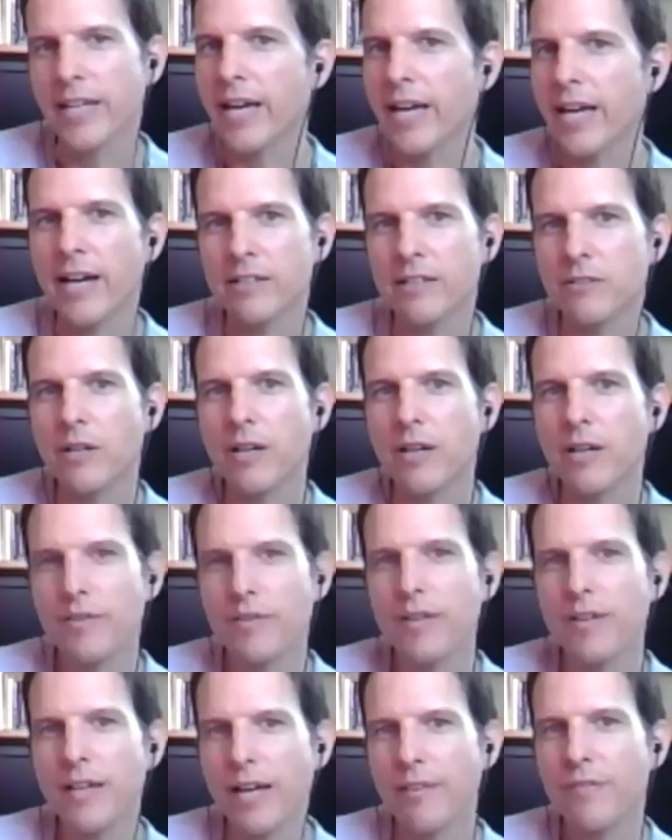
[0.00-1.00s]
Yeah, no, I think
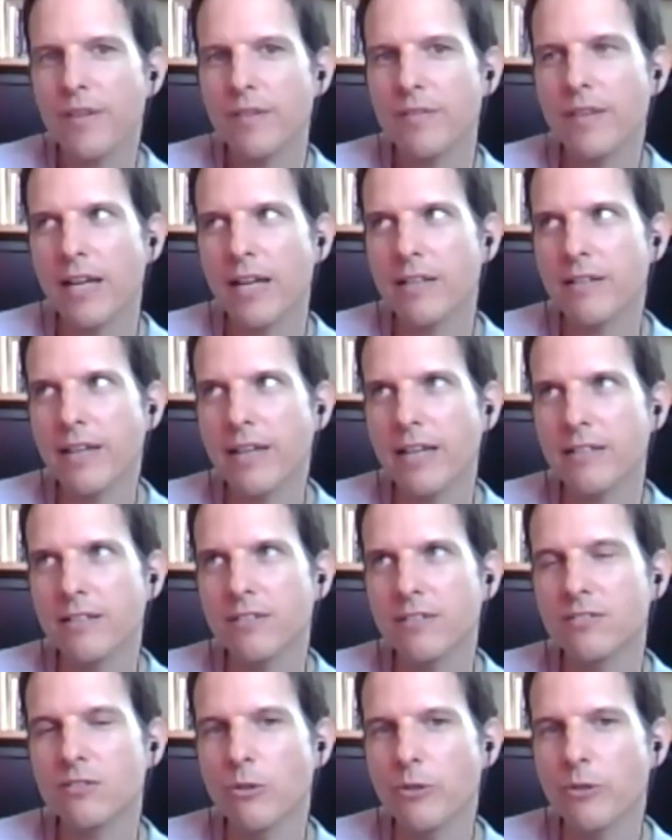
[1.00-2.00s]
I think that that
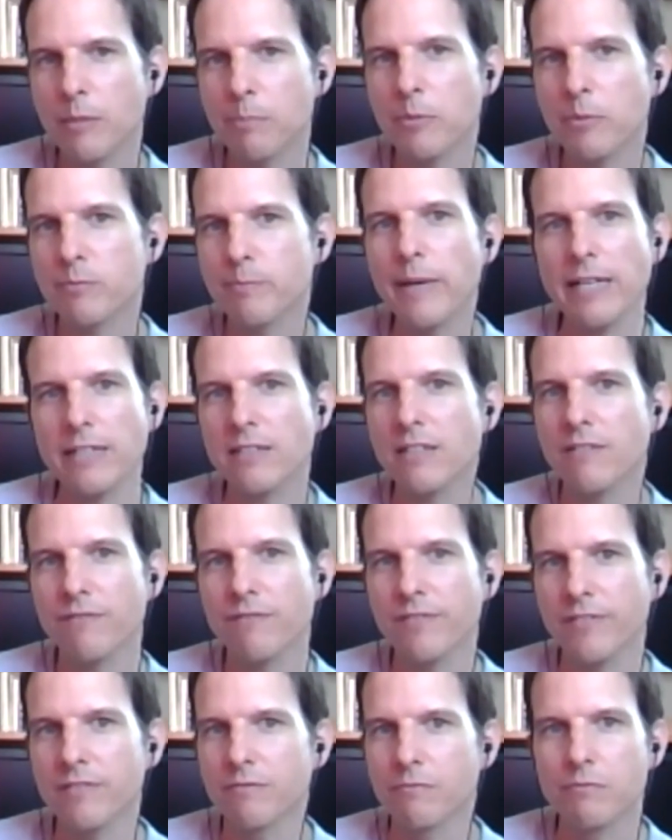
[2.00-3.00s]
historic perspective
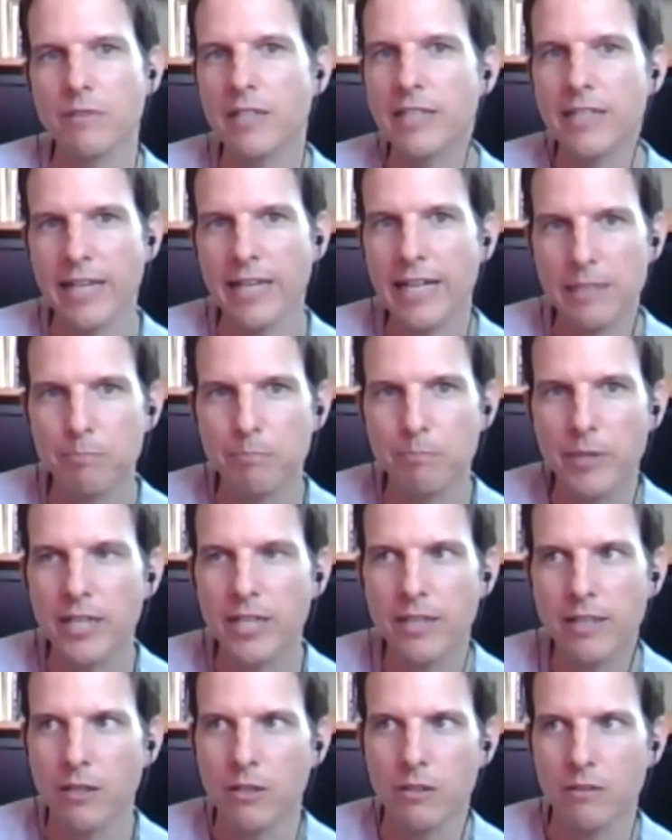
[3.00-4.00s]
uh, really helped
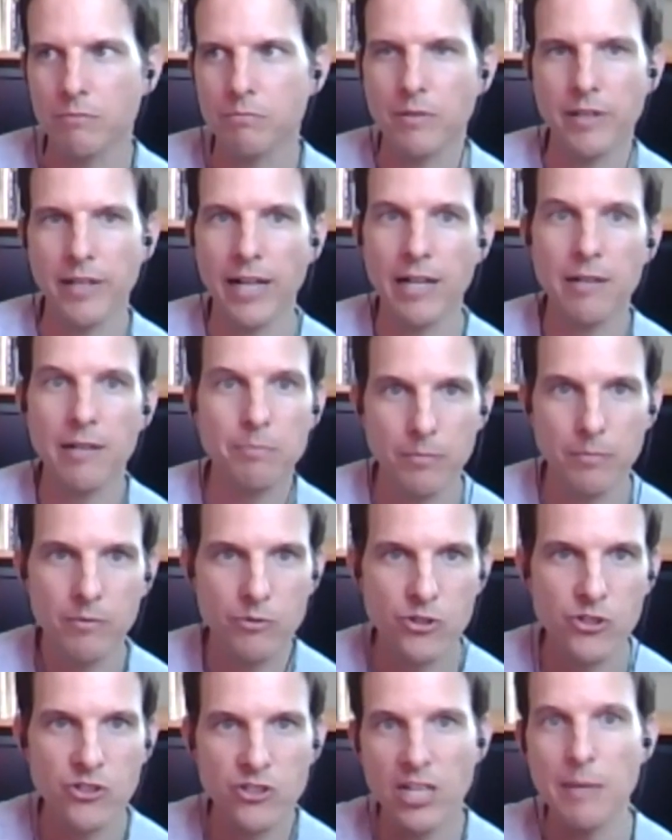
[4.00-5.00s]
me or helped
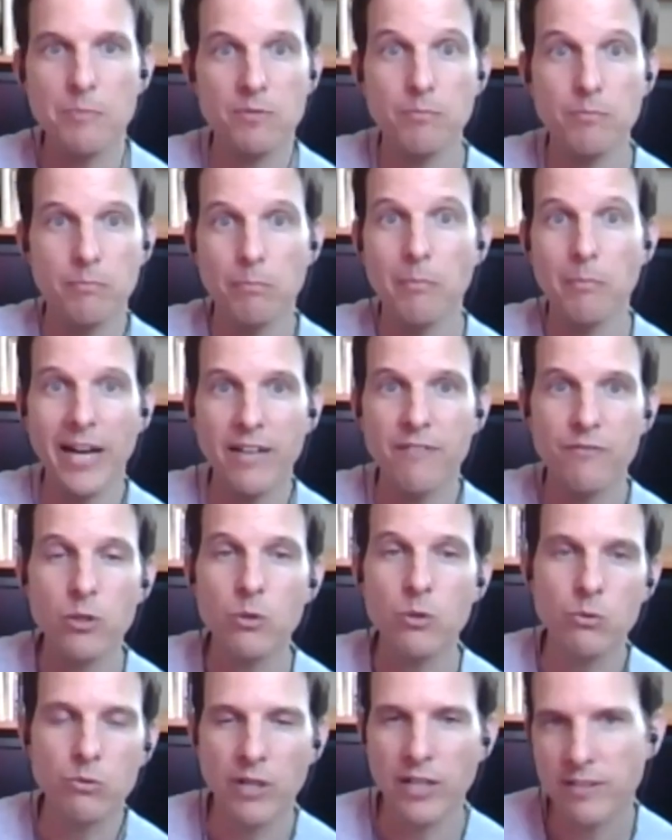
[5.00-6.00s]
shapes my
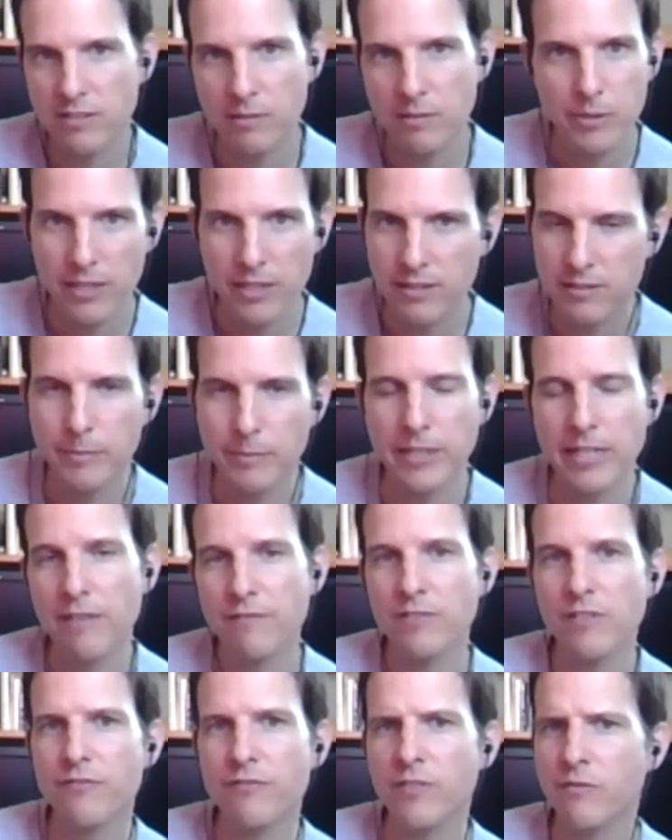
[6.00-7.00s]
view. Right, somebody else might have
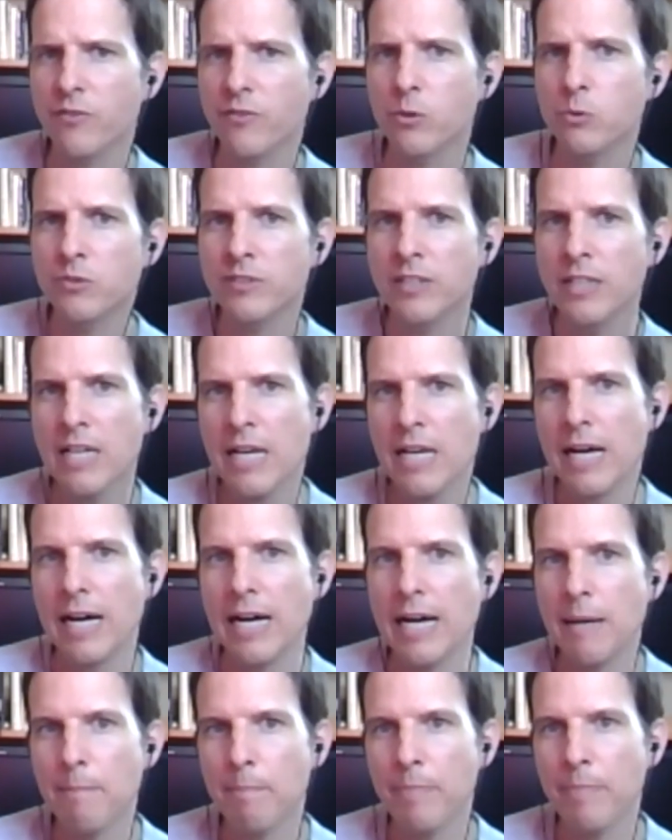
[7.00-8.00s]
different views,
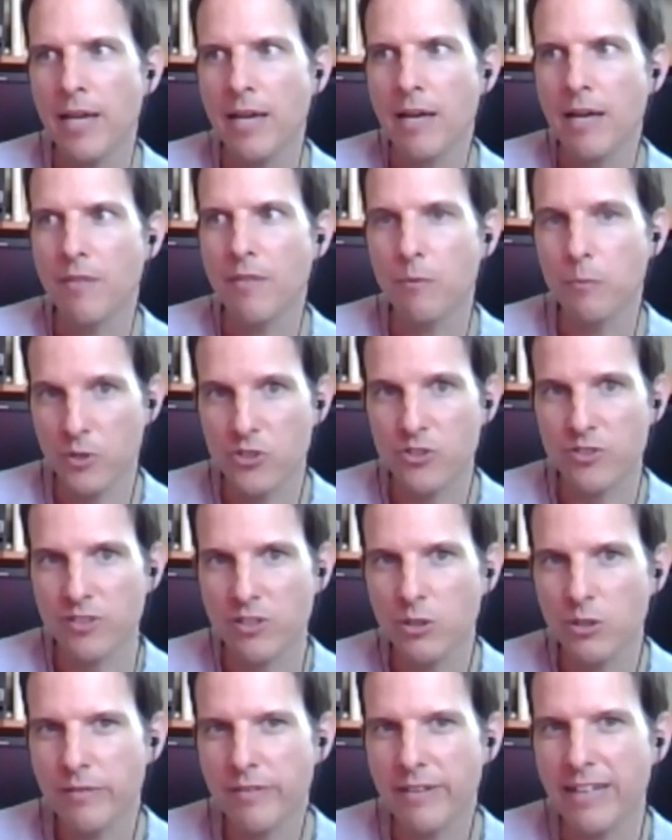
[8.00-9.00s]
um, which is a
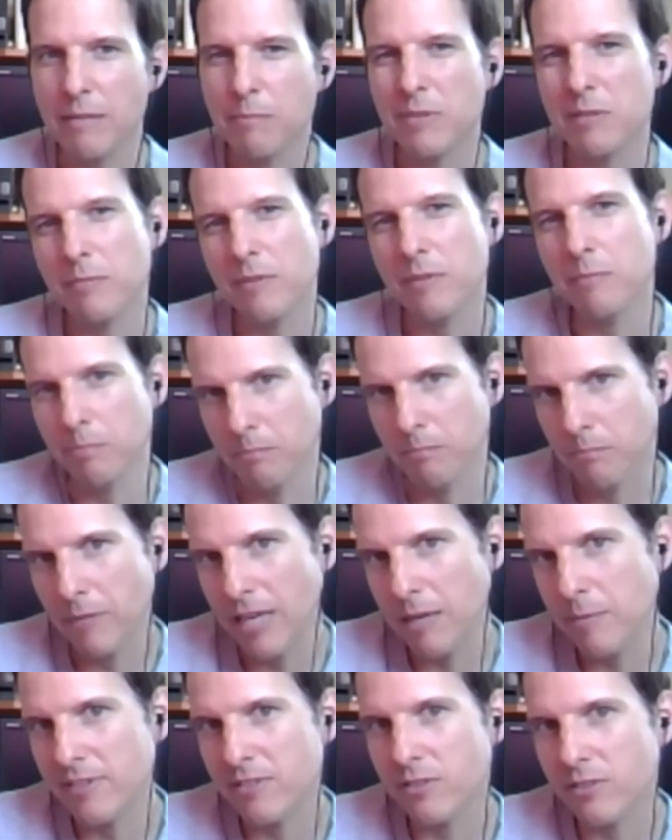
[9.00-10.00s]
good thing, but
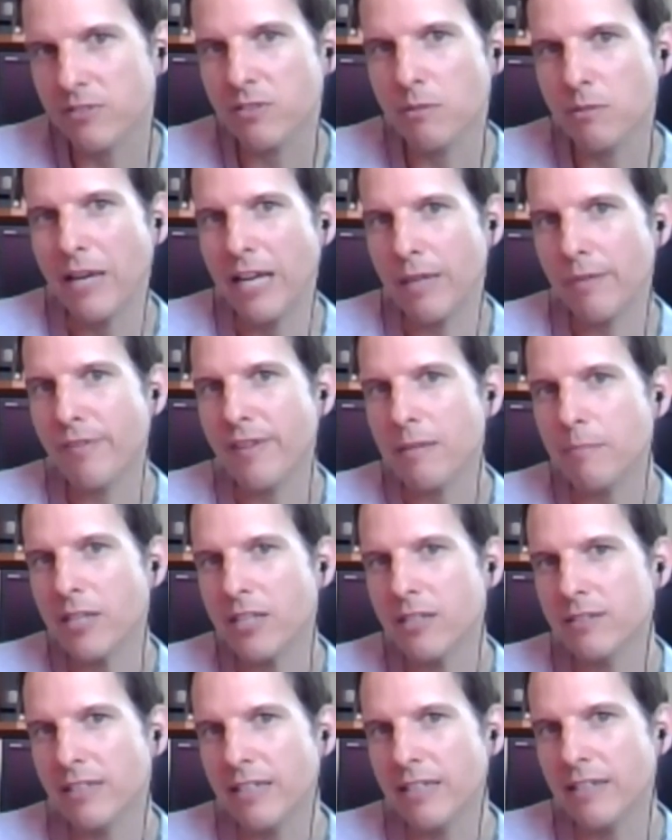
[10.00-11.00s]
maybe it's also a bad thing
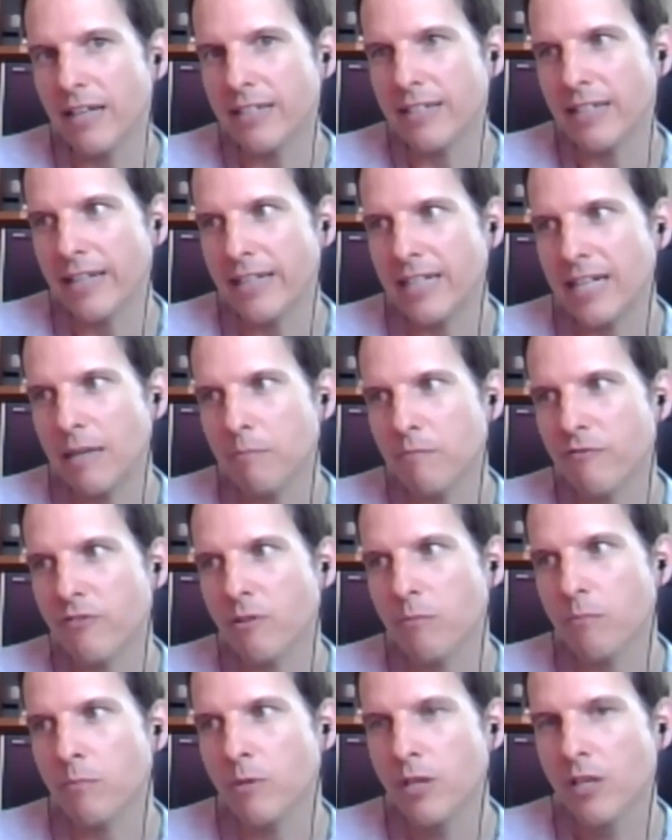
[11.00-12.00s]
because I, I, I come
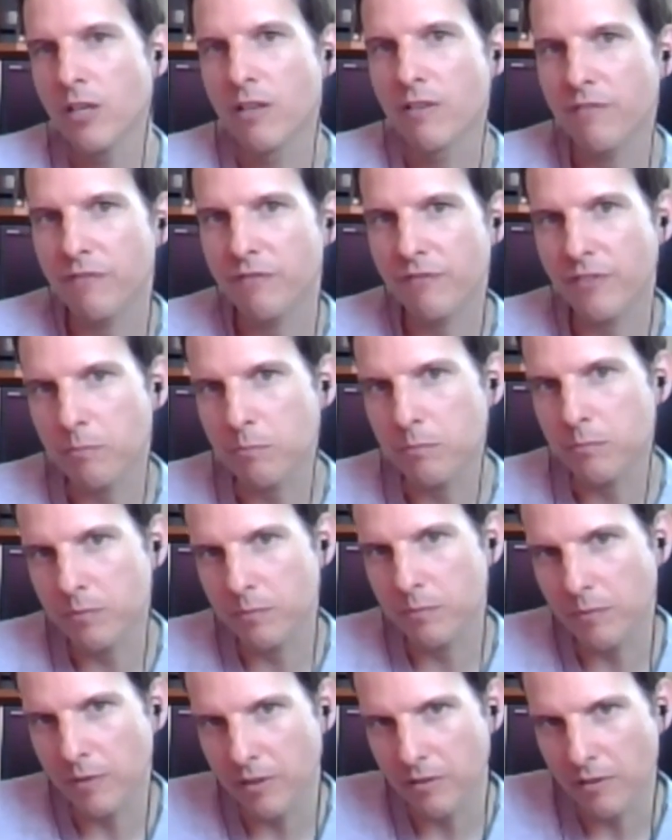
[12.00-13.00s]
from from
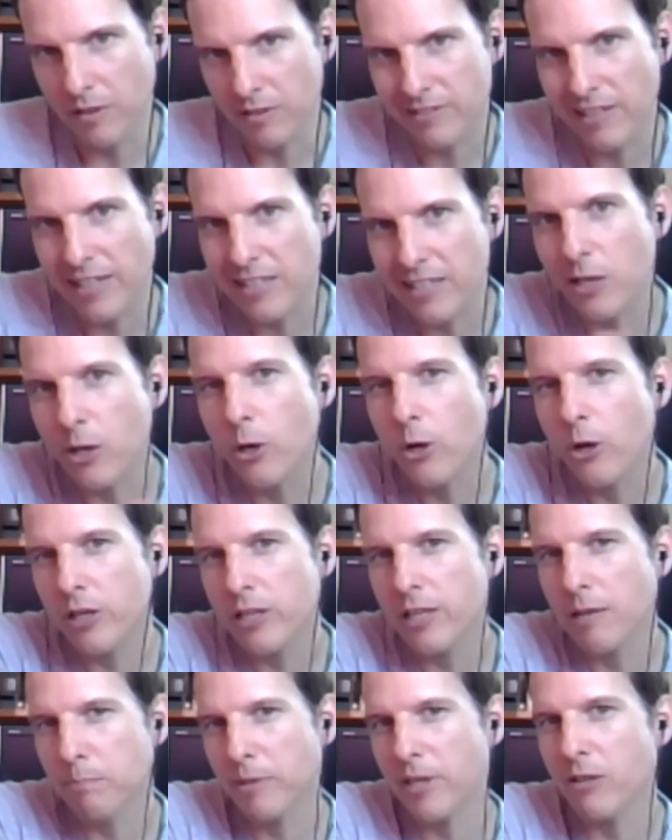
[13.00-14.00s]
a slightly
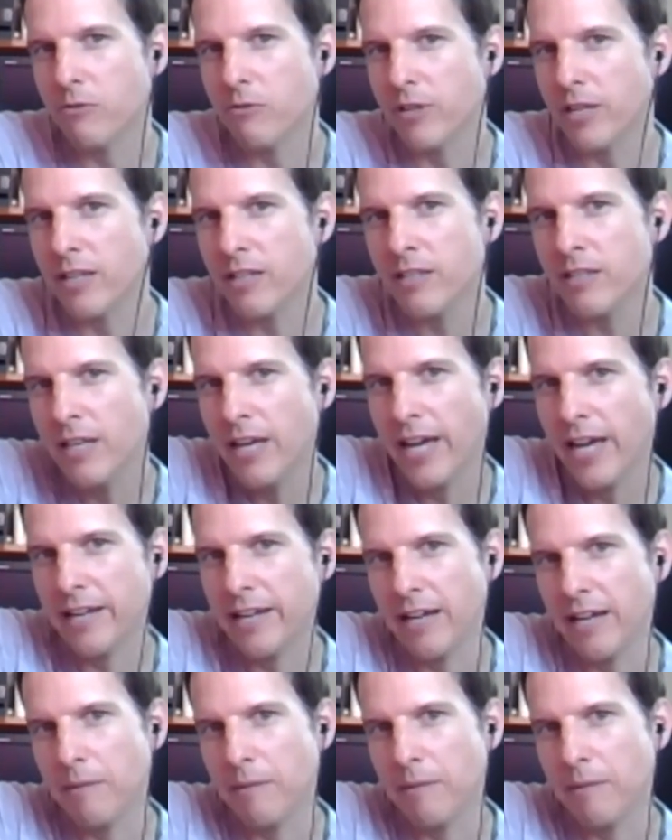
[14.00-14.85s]
earlier period, and I